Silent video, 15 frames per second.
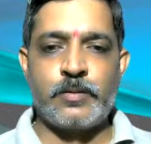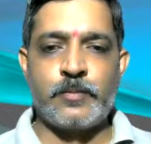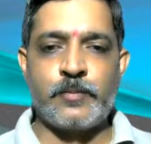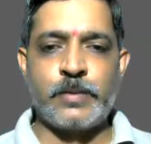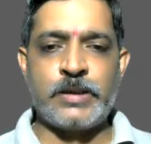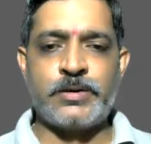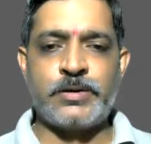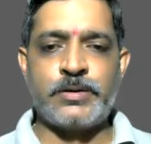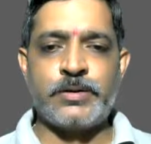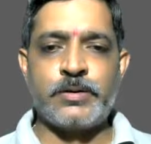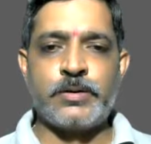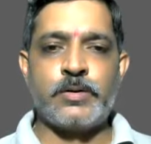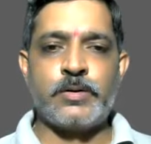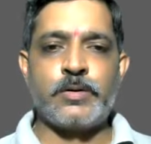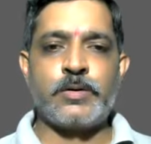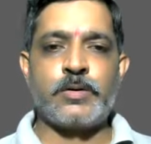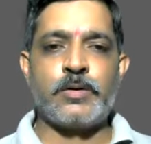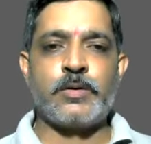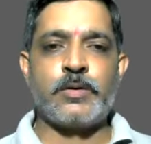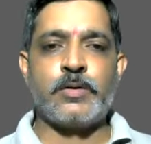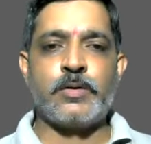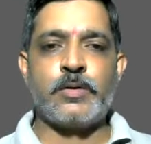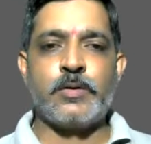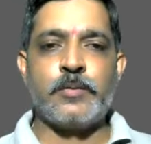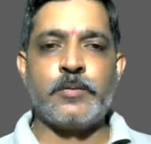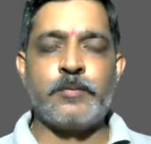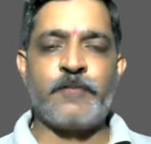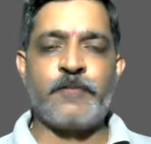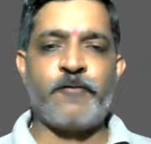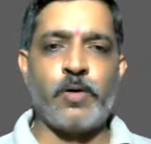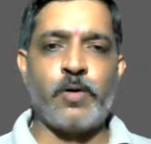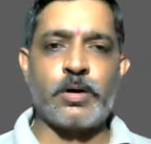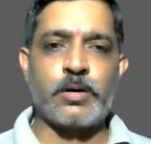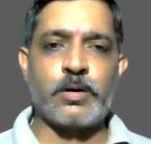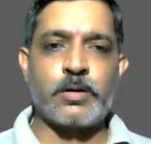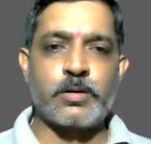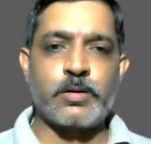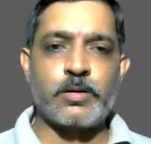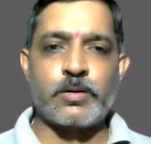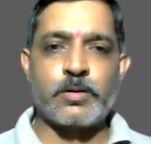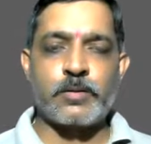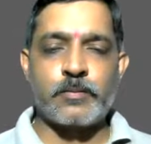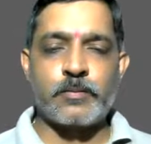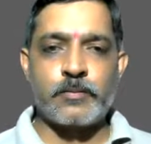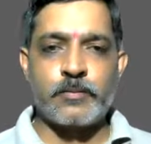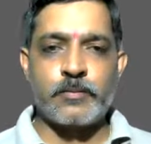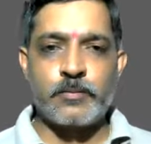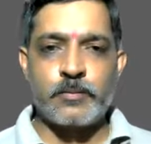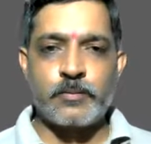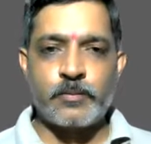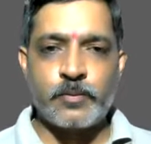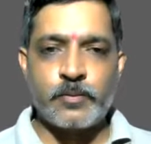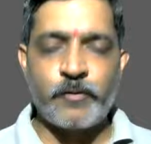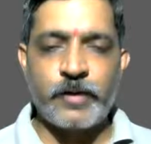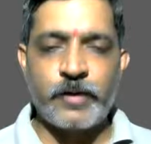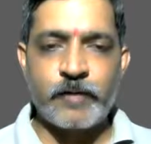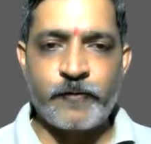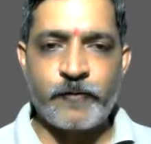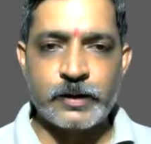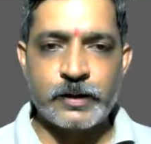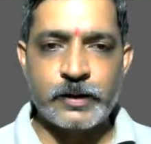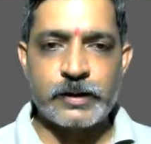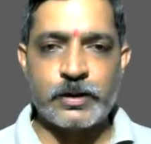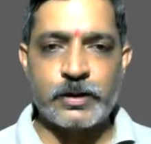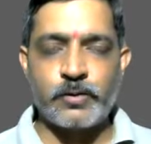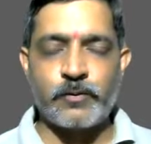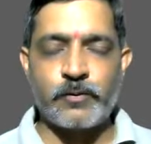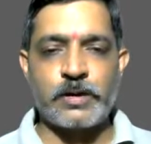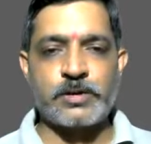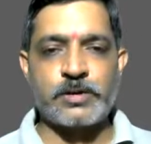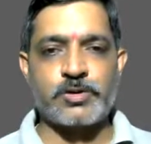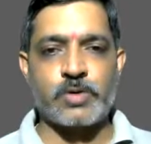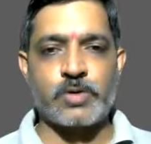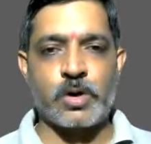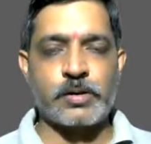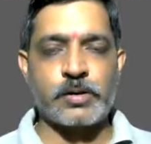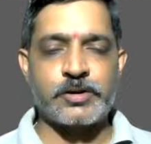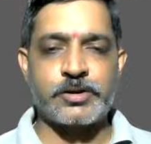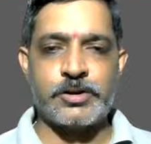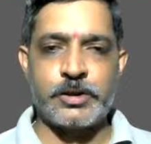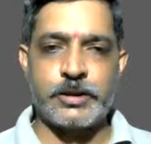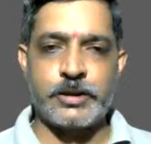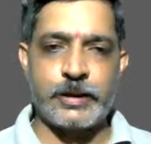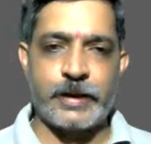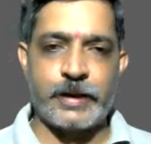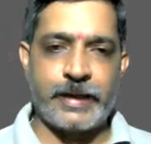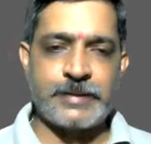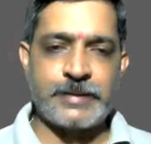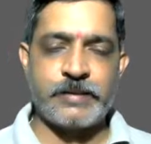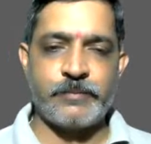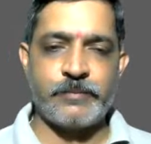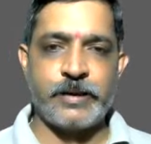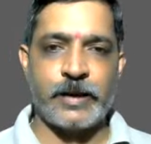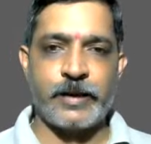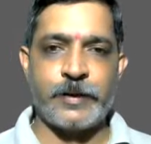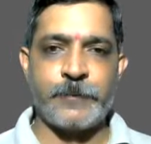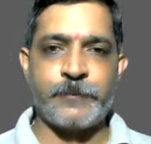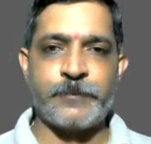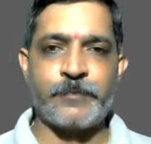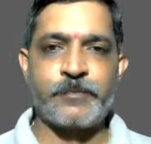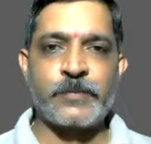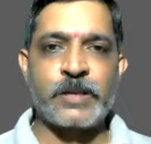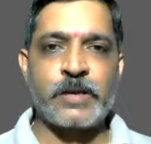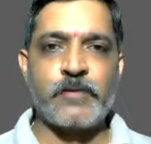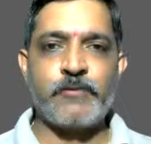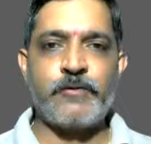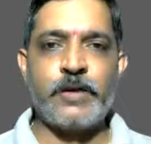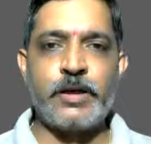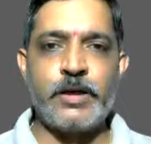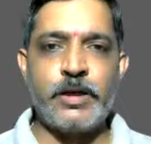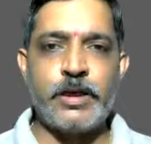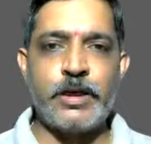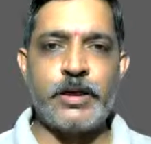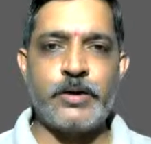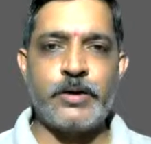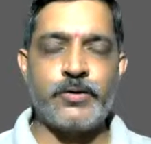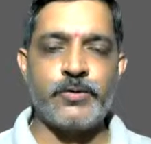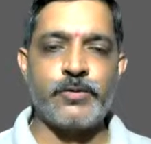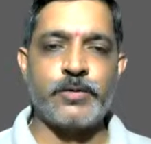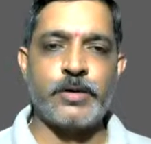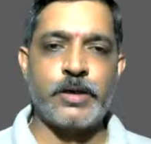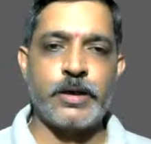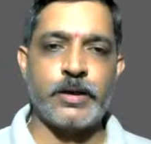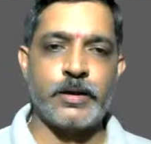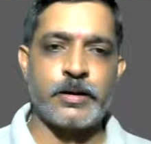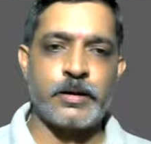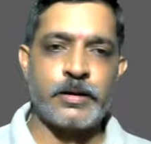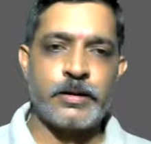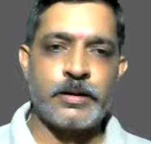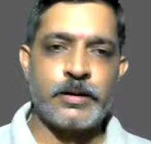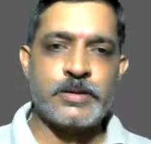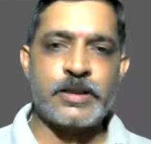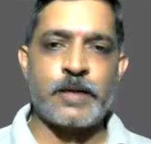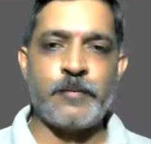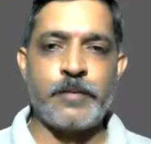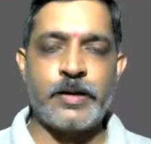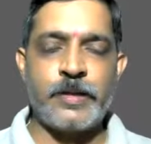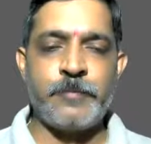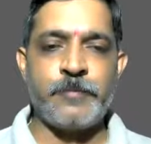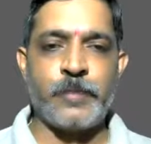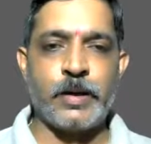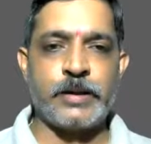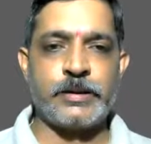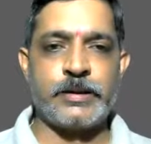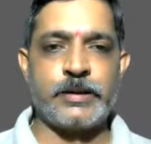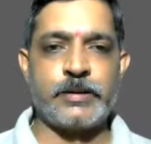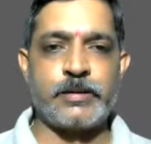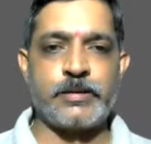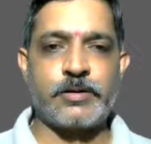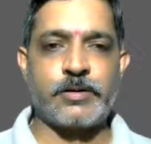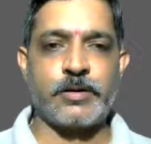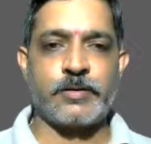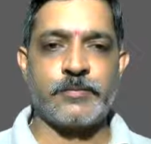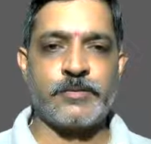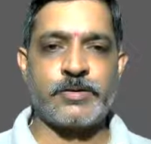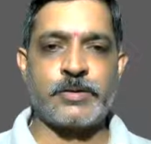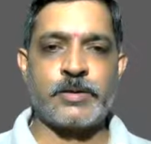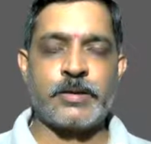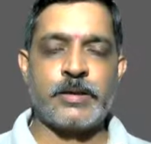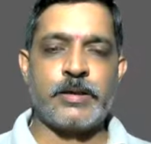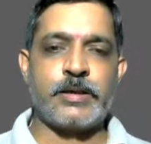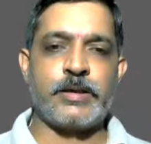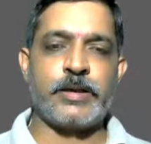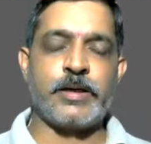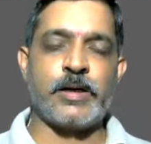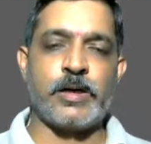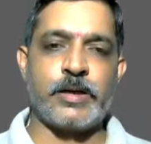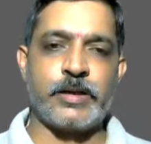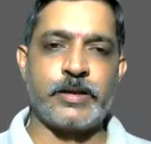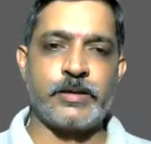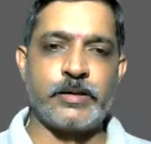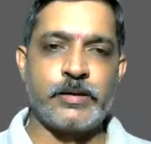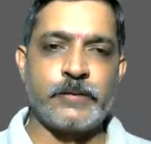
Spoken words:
But before moving further towards stock exchange and SEBI, we need to clear some important terms regarding